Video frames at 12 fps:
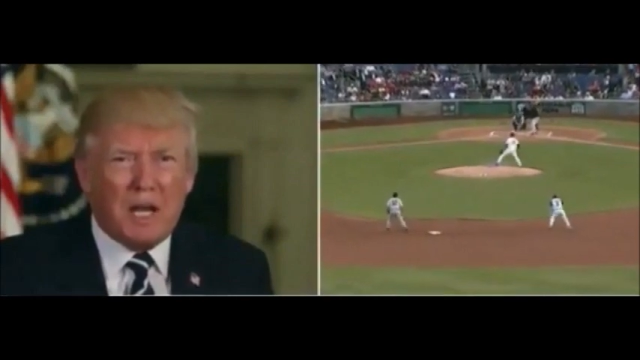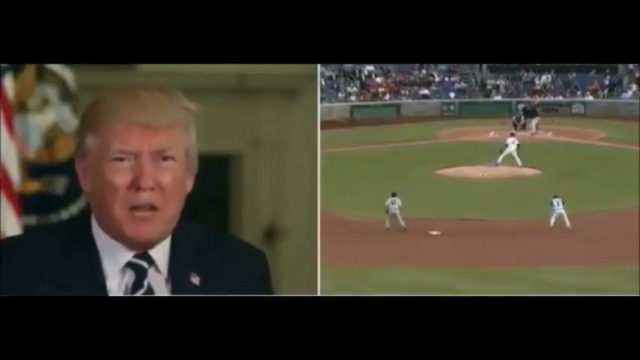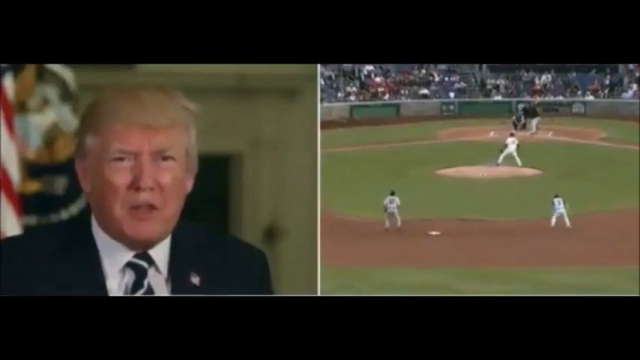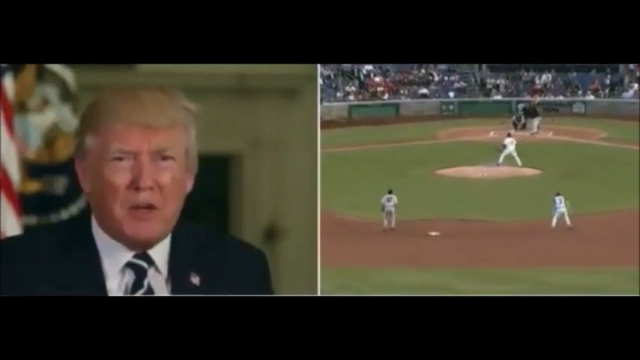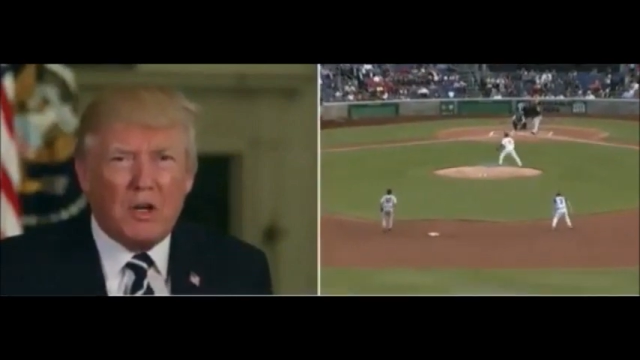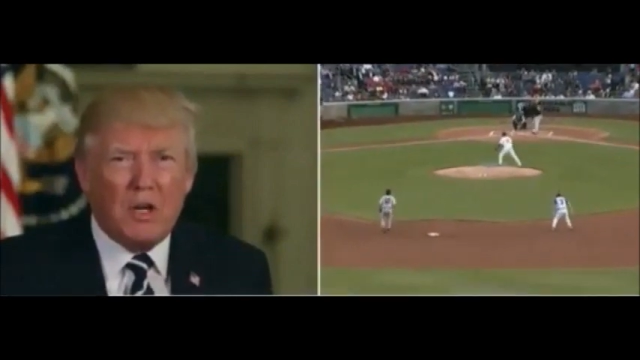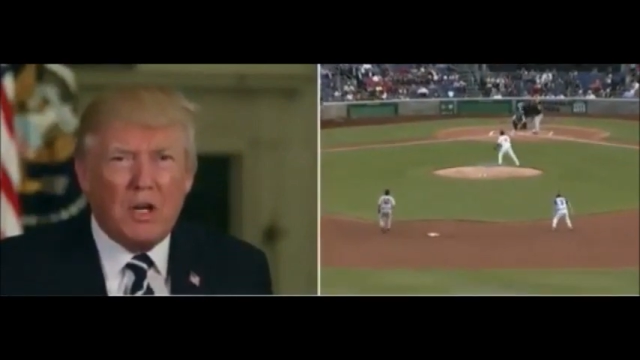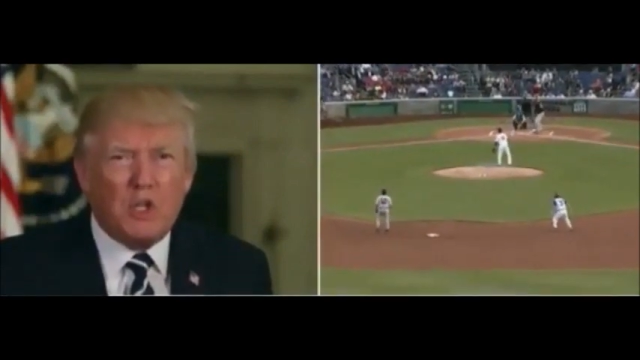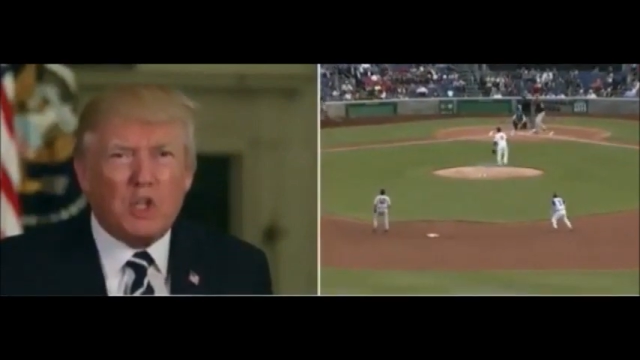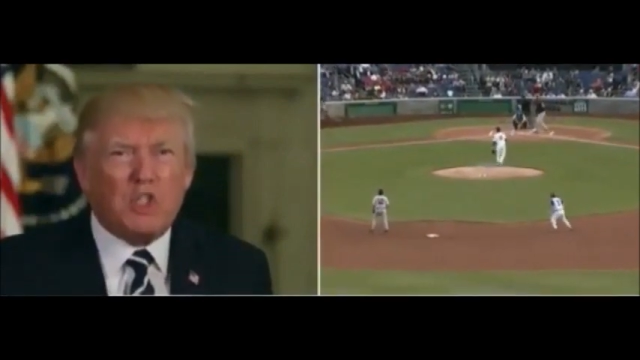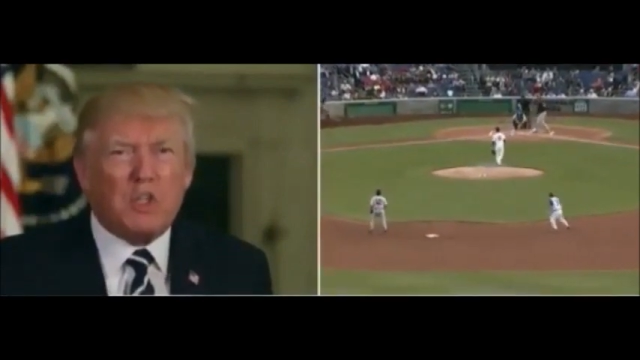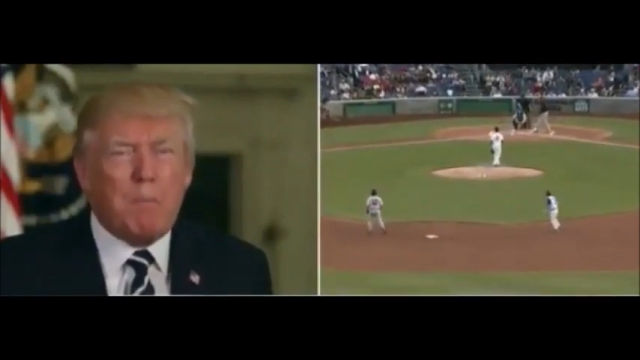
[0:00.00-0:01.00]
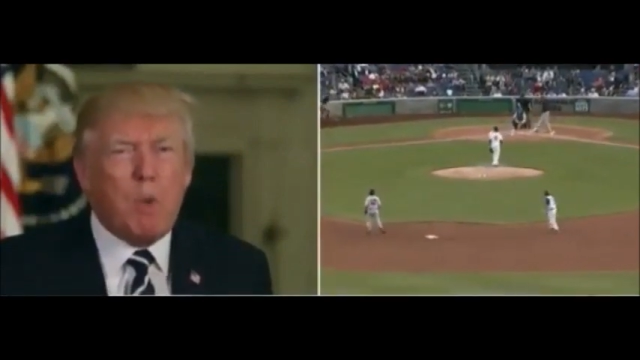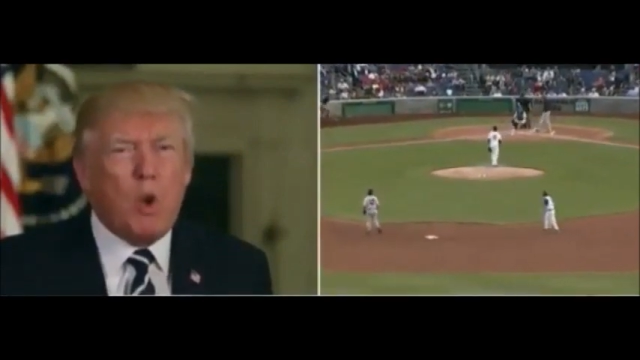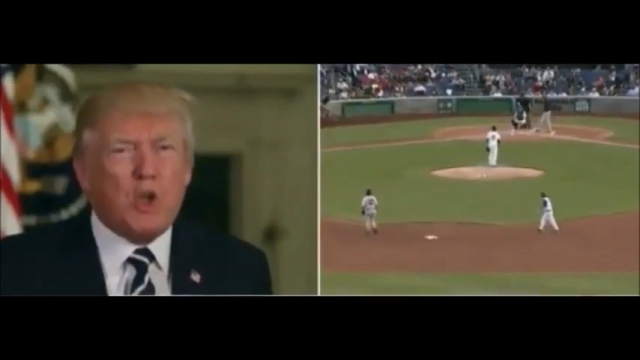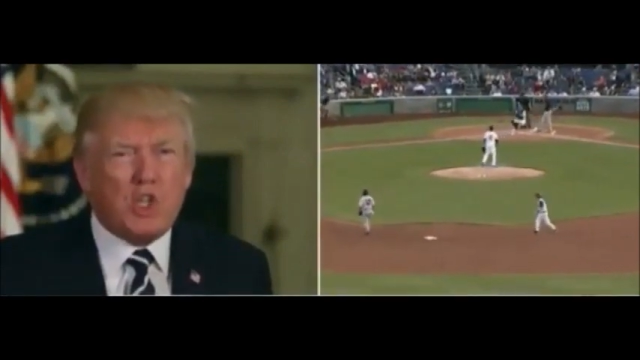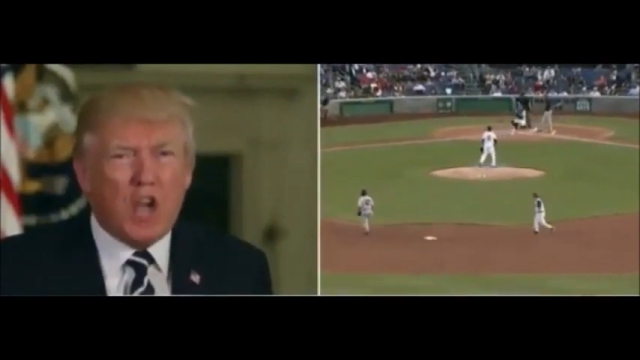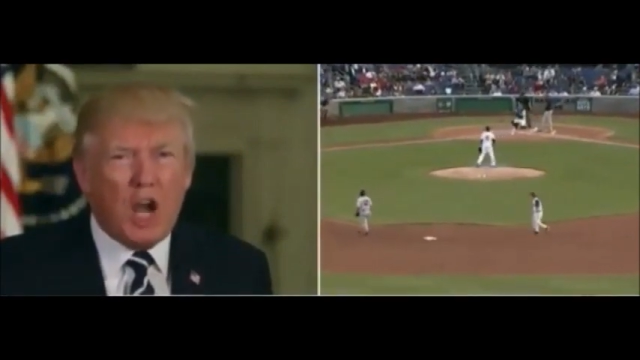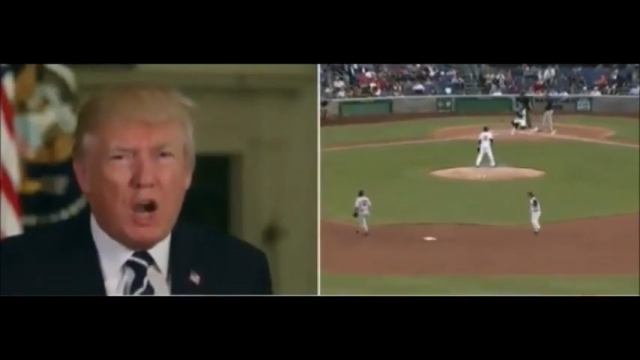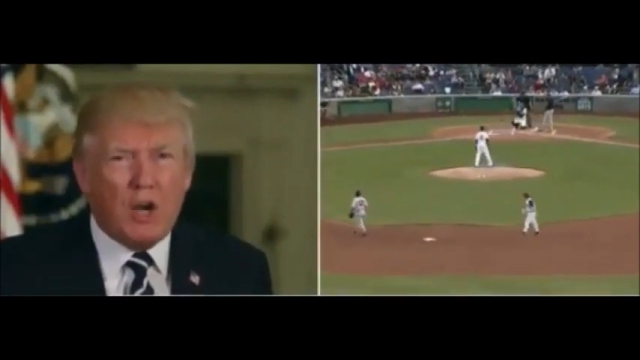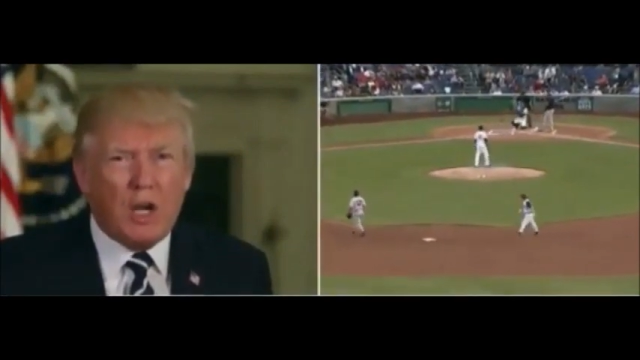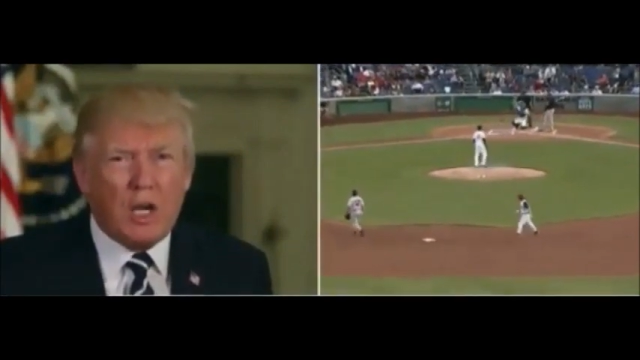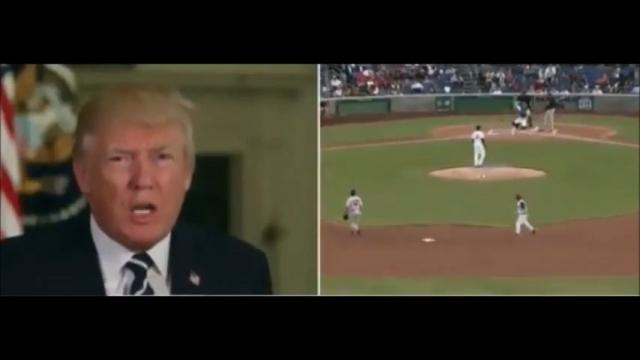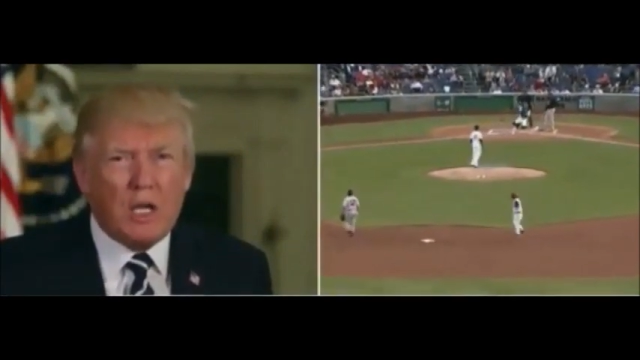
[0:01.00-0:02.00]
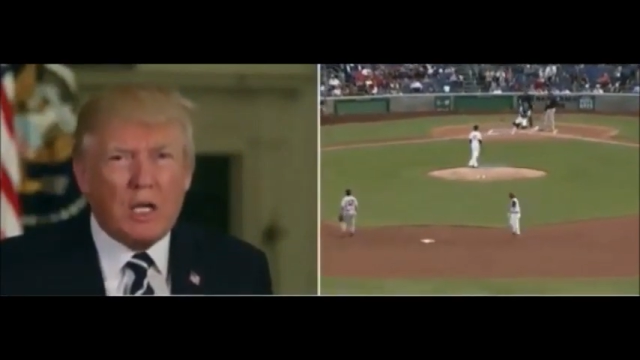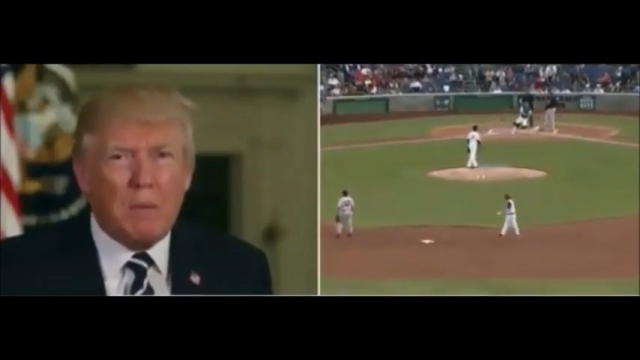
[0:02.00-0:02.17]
together to support charity,